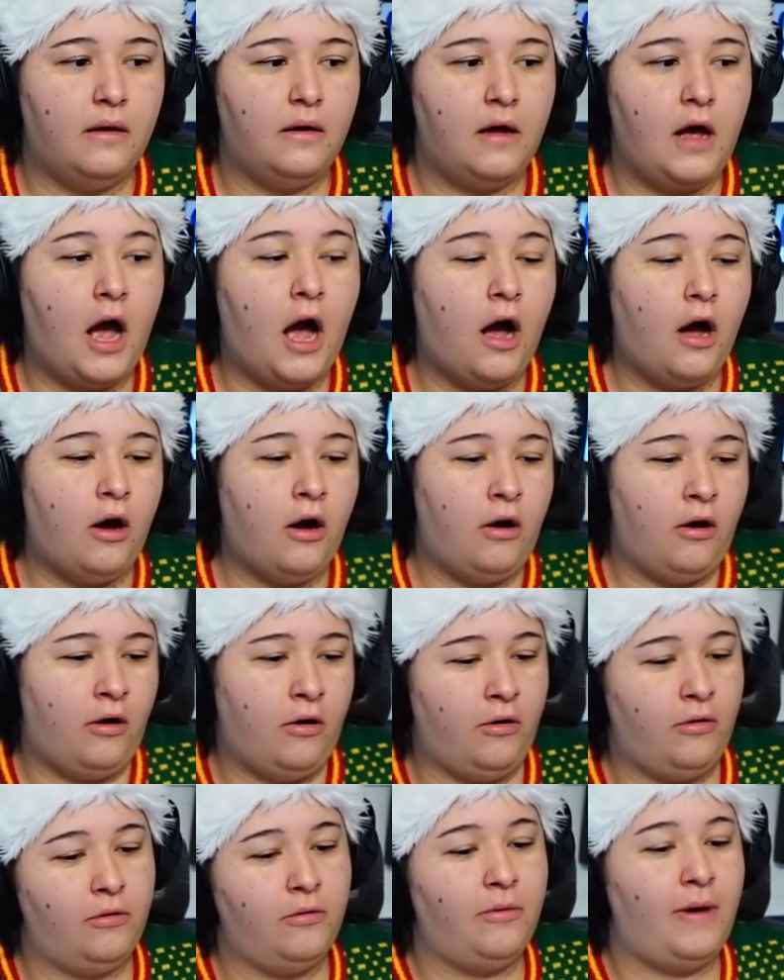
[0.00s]

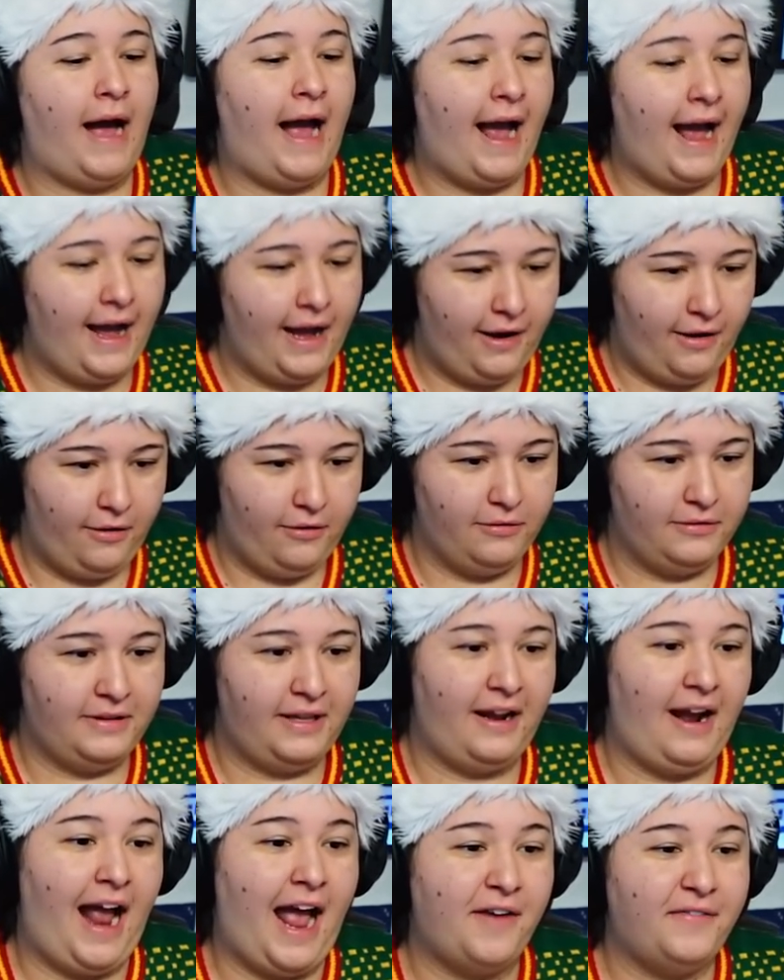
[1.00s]
Oh, wow.
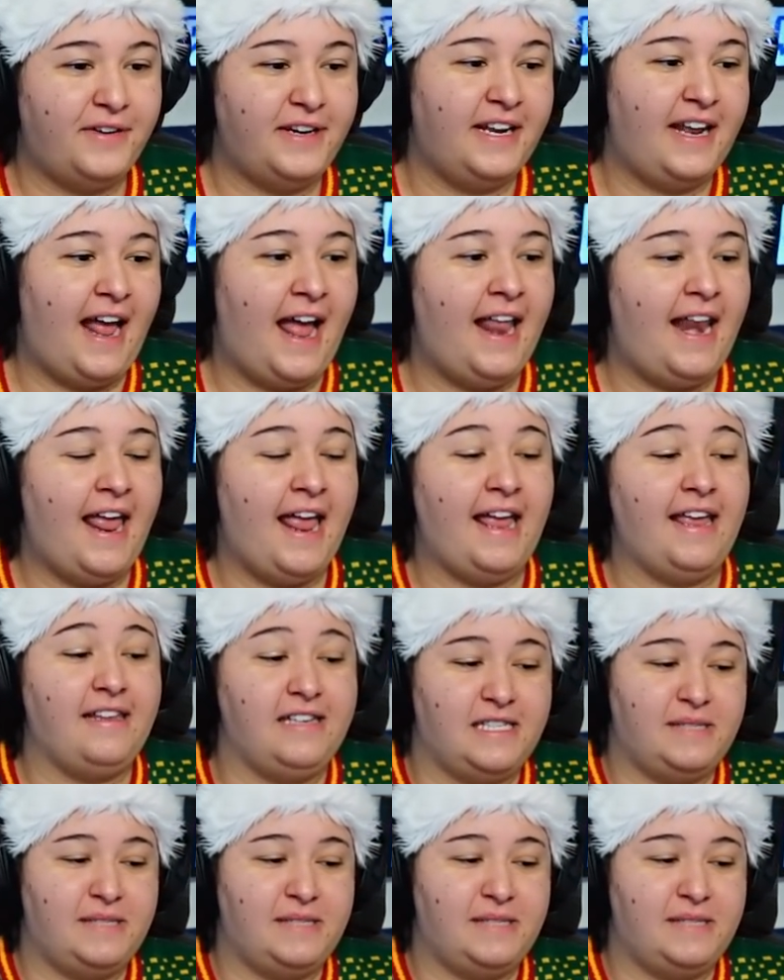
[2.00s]
They're having it at his